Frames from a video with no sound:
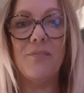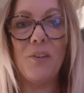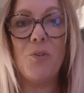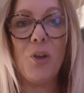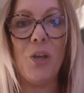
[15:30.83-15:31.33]

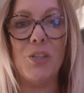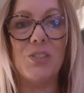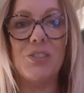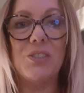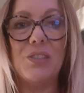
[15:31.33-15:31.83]
feel good
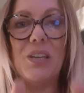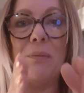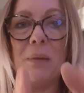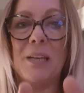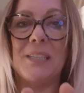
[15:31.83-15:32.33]

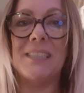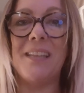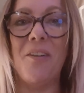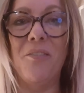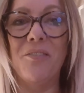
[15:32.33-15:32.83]
about
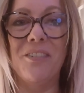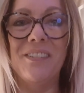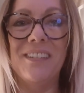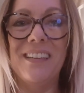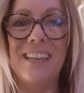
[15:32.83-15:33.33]
yourself.
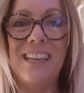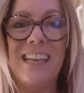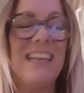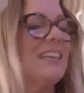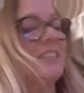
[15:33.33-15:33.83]

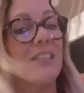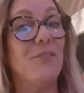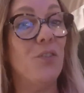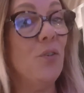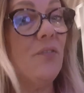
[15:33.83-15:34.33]
Because
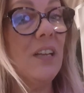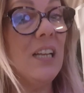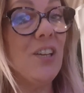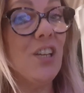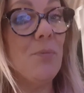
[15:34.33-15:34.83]
if you're
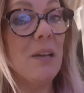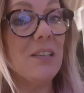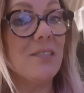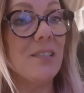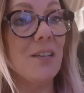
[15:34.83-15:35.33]
feeling good
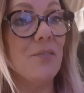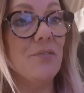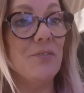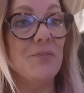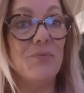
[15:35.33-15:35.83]
about yourself,
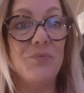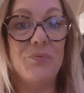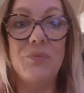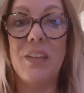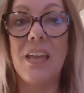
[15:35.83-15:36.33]

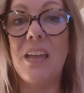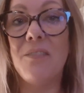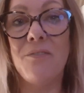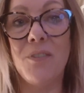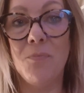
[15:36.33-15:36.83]

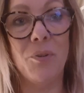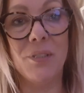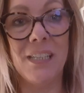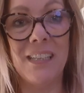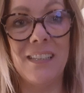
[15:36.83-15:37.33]

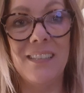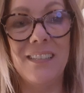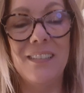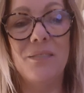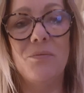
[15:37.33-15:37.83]
everybody
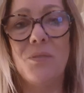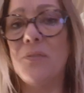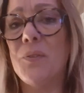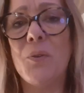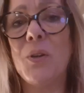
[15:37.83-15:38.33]
will
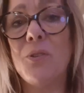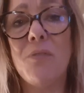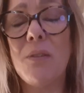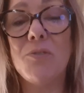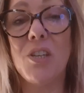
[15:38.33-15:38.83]
feel good
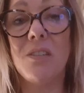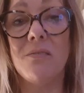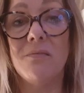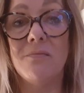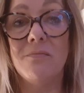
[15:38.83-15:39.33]
around you.
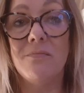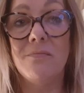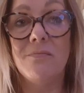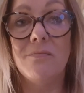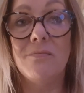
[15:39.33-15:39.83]

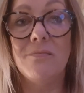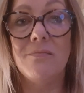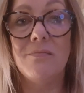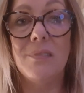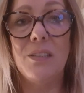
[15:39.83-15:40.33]

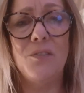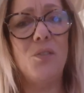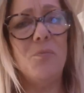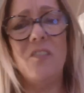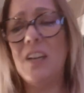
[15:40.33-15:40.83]
If
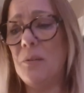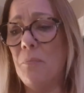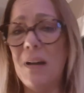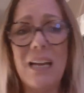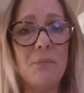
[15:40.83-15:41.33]
you're feeling
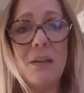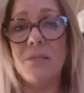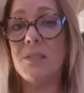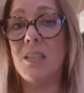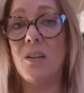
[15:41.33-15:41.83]
bad about
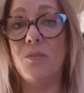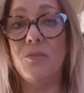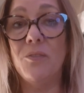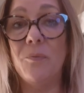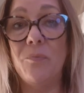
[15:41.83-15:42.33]
yourself,
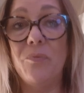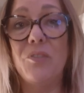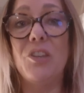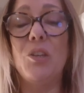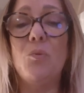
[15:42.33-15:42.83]

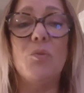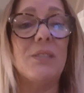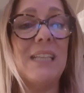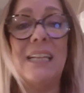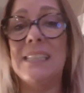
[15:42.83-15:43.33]
you will
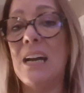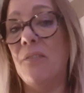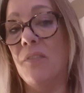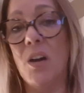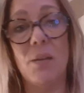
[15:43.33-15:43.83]
send
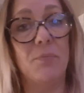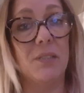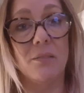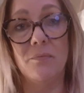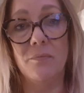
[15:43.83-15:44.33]
out vibes.